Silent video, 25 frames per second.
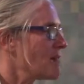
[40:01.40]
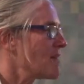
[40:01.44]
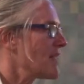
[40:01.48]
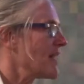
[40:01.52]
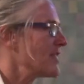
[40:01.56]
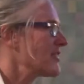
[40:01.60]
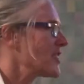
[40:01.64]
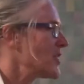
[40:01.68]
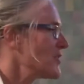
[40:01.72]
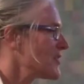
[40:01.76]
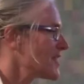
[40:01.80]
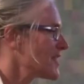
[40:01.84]
but
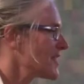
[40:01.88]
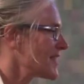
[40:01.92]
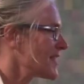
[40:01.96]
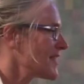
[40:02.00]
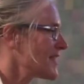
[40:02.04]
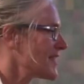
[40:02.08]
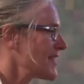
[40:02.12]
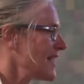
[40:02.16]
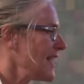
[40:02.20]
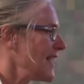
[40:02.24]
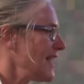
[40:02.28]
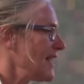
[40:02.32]
they don't
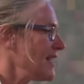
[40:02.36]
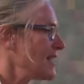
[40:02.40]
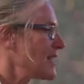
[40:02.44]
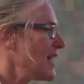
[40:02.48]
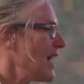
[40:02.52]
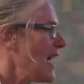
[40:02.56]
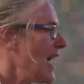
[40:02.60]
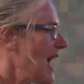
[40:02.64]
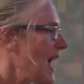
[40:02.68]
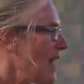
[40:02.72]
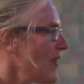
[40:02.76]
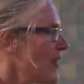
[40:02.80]
succeed.
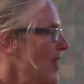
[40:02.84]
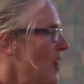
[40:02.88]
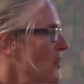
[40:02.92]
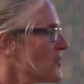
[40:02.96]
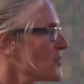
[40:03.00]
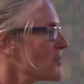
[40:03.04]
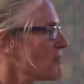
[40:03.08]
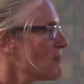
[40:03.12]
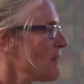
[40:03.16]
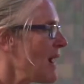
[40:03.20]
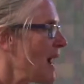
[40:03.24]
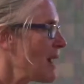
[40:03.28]
And
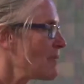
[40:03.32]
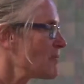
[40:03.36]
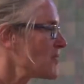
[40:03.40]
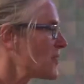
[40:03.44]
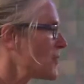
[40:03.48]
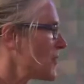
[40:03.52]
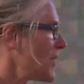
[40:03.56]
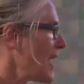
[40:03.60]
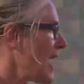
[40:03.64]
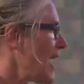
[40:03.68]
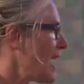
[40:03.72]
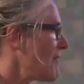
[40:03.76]
those
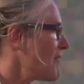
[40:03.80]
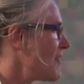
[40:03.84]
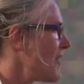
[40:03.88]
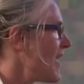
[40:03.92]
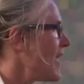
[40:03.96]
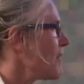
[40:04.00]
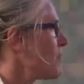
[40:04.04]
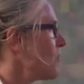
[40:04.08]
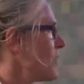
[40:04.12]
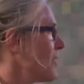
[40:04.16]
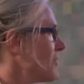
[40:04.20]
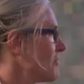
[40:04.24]
maps we have,
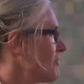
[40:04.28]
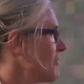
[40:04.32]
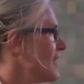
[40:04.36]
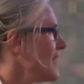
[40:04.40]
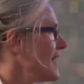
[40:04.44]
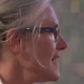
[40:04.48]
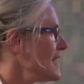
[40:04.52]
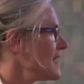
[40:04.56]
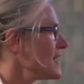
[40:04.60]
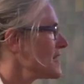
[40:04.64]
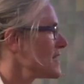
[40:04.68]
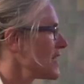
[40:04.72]
they will
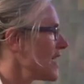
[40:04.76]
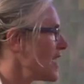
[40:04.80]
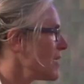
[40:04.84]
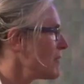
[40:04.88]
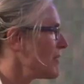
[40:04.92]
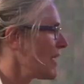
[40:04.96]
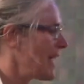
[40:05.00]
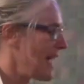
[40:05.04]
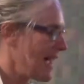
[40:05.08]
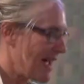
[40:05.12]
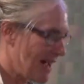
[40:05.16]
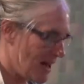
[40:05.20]
really
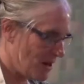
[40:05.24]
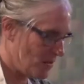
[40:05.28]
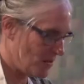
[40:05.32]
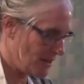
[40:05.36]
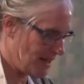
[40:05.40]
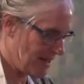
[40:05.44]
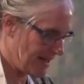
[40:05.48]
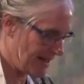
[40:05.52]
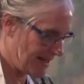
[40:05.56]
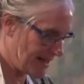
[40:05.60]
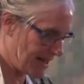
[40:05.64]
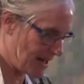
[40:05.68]
determine how
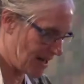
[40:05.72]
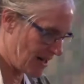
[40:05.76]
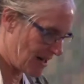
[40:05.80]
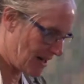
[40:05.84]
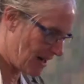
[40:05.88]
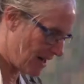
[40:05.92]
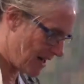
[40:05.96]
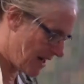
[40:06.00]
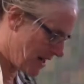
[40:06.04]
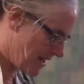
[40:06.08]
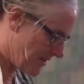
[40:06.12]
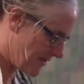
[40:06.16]
we lead our
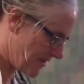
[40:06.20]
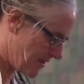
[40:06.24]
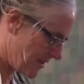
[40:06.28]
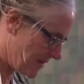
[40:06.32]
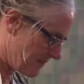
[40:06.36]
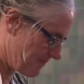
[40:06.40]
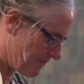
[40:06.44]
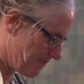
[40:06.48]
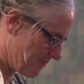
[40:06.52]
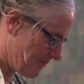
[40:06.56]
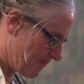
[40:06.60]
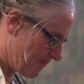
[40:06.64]
lives.